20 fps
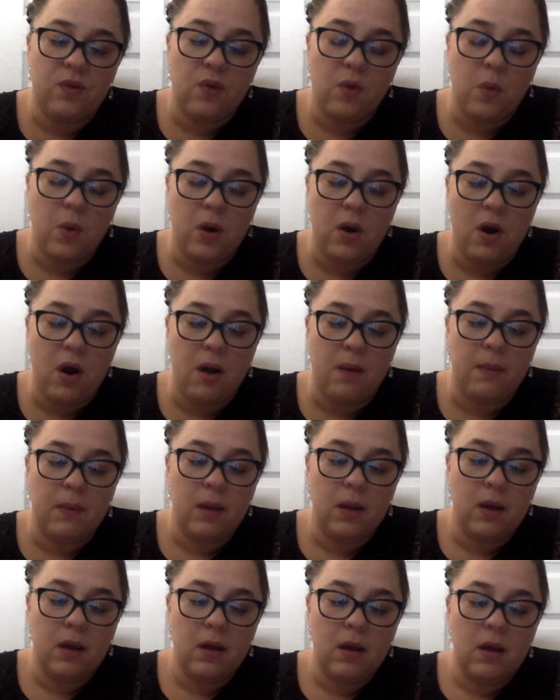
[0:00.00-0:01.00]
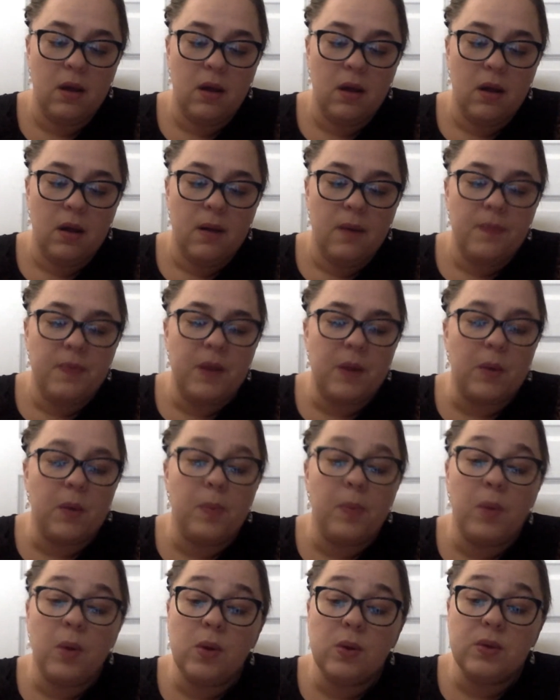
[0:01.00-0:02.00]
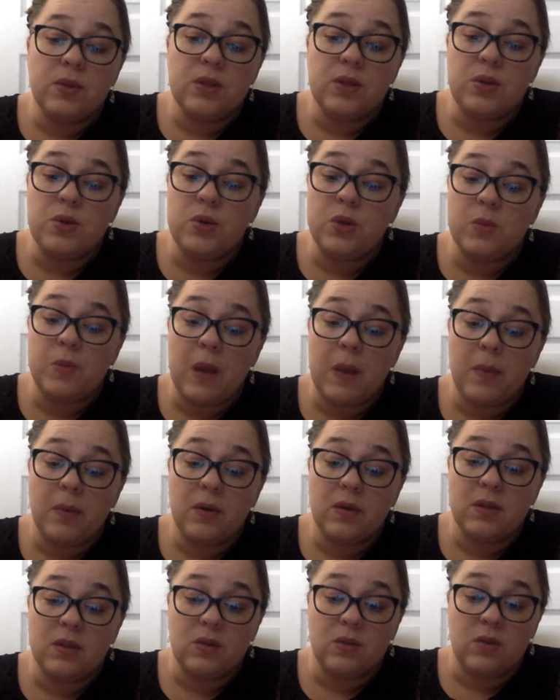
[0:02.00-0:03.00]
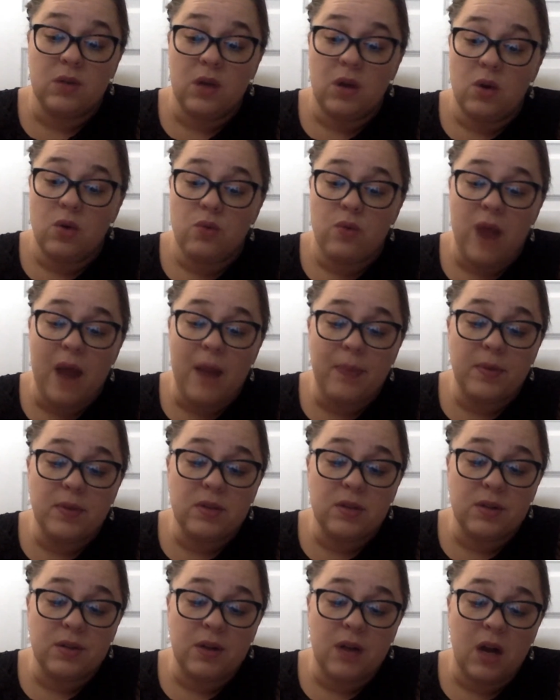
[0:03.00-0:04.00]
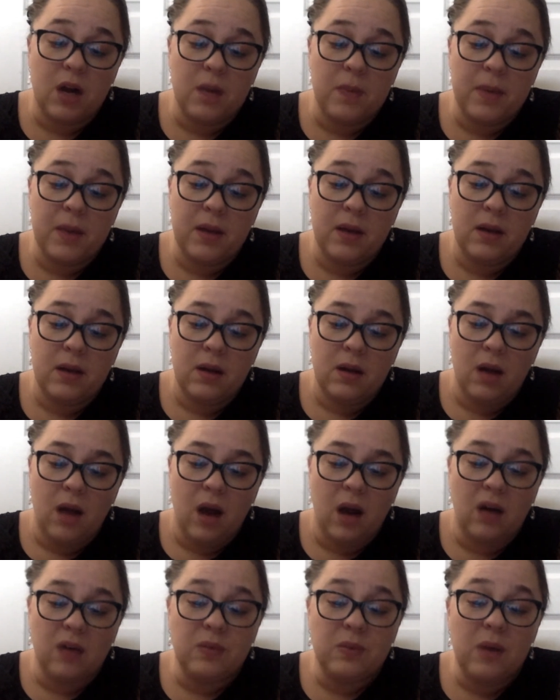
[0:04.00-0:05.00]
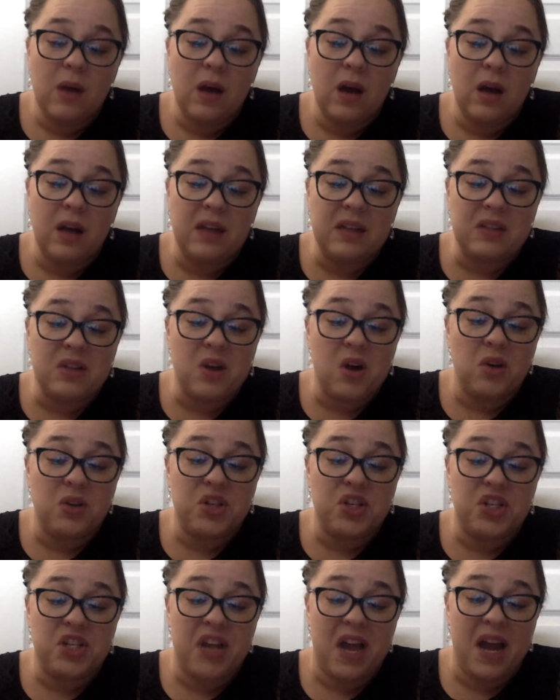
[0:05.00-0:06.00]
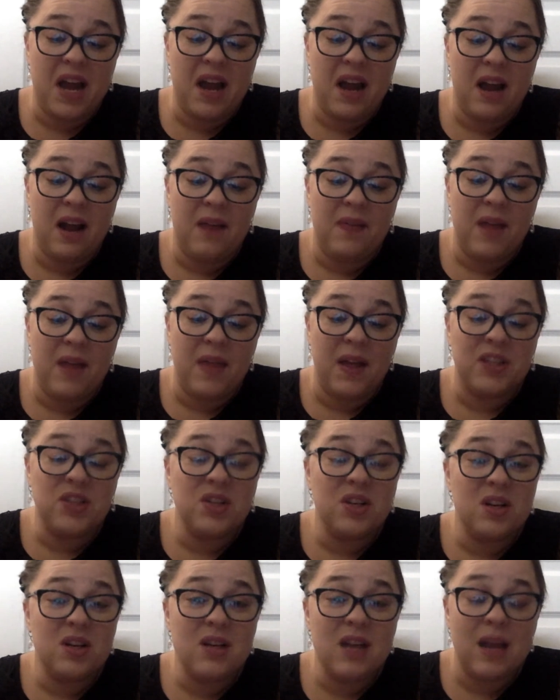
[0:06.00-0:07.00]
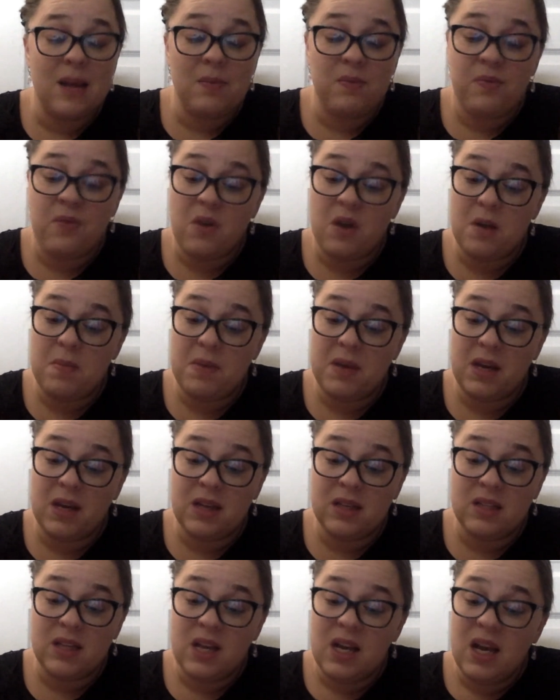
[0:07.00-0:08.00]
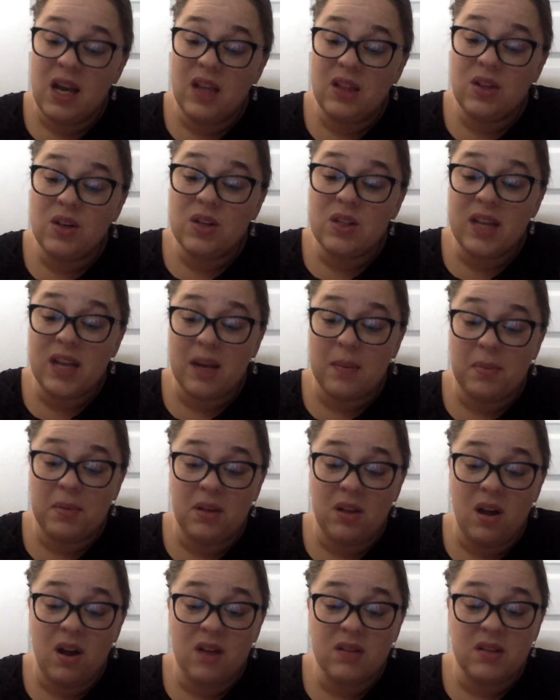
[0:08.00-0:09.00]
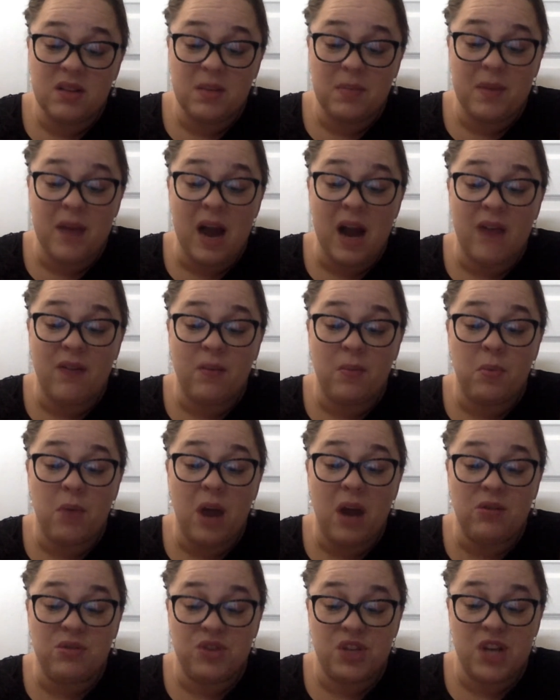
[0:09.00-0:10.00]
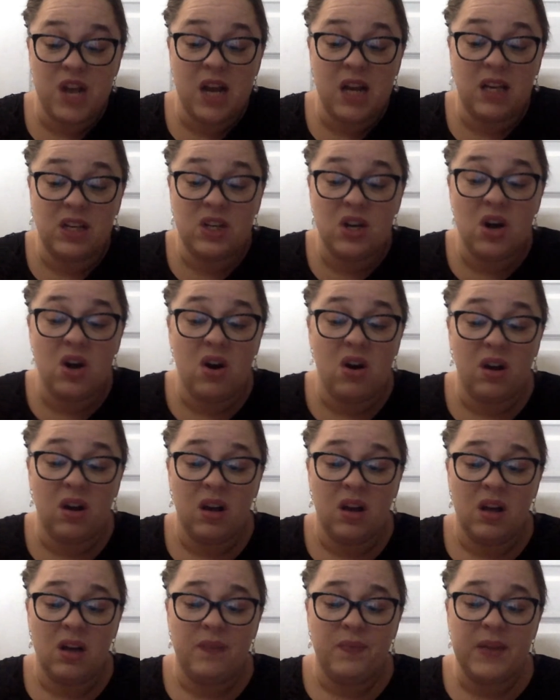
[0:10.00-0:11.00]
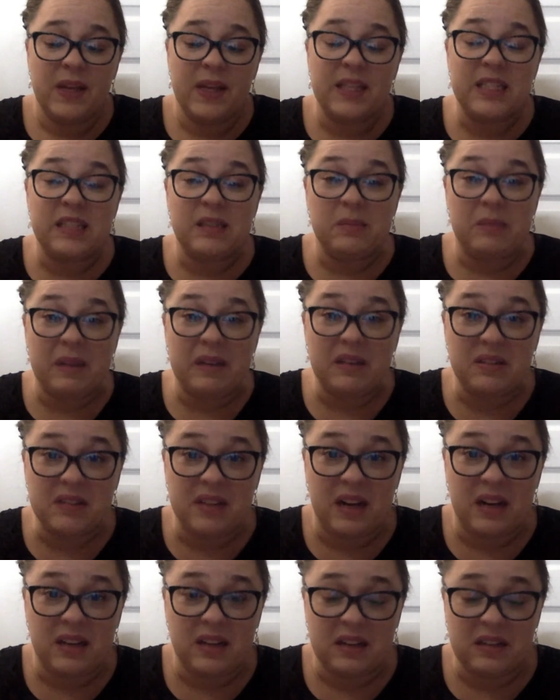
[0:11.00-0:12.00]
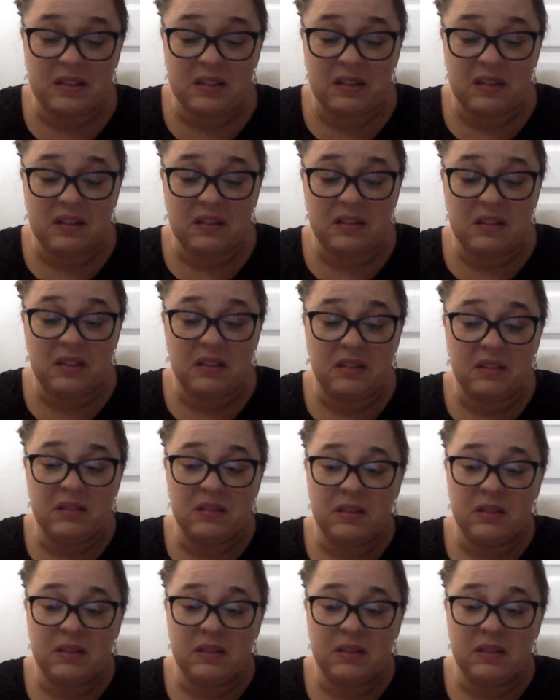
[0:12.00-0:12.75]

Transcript: one arm. There were bowls and newspapers and wrappers on the carpet. Our rug is called Shag, and that's a good name for it because it looks like it belongs on the back of a brown shaggy dog. It smells kind of like a dog, too.